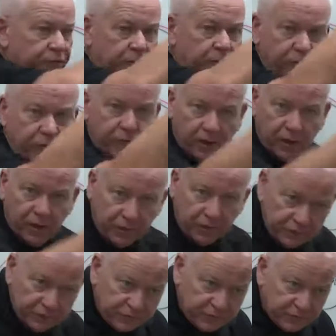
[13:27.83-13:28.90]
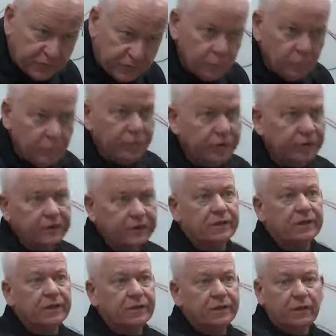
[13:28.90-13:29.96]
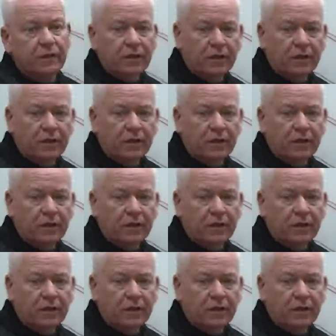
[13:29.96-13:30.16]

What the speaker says: through the lines in the building and